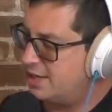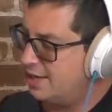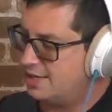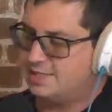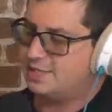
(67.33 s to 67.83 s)

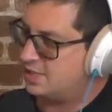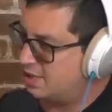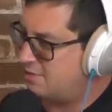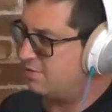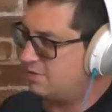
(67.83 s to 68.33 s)
And since
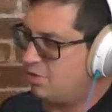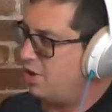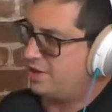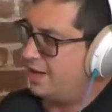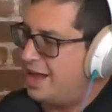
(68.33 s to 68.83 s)

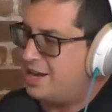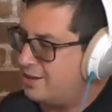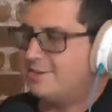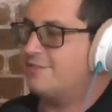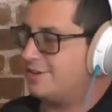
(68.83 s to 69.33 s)
any
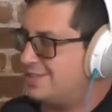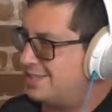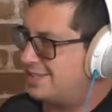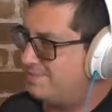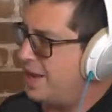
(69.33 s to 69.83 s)
universe
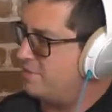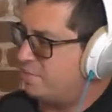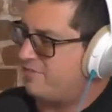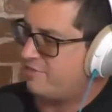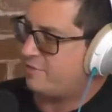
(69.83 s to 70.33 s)
is made up
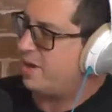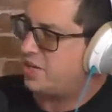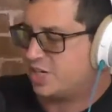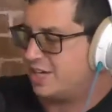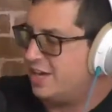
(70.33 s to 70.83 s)
of
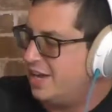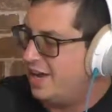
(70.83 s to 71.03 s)
information,